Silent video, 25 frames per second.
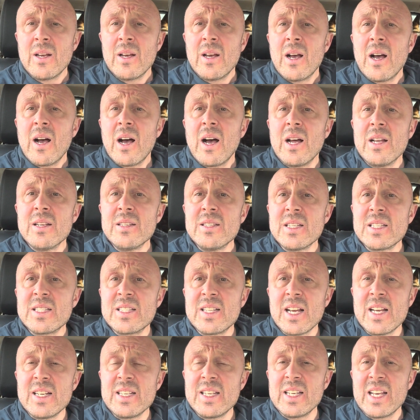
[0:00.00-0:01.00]

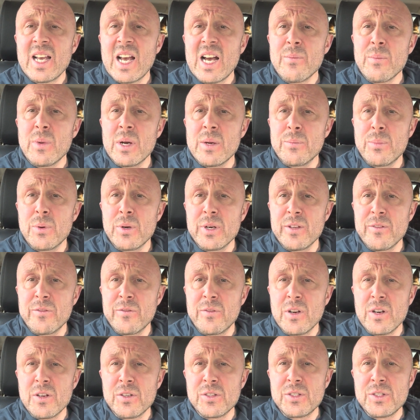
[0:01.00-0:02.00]
Understanding how my body
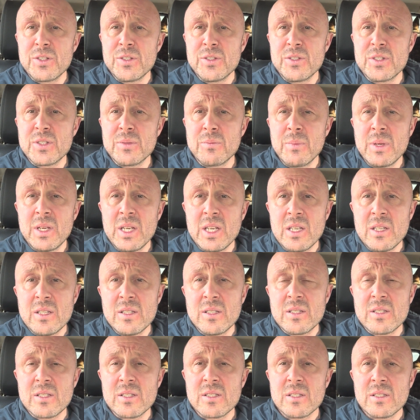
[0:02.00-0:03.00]
functions
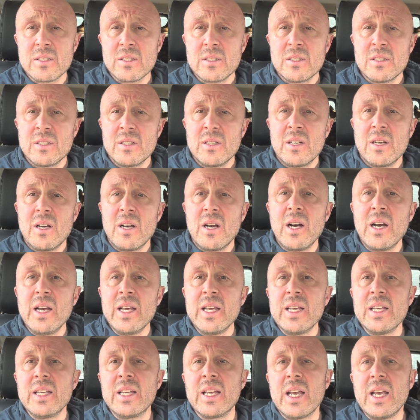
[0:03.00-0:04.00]
means I
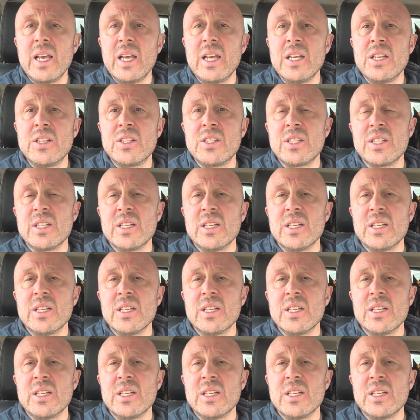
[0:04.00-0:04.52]
engage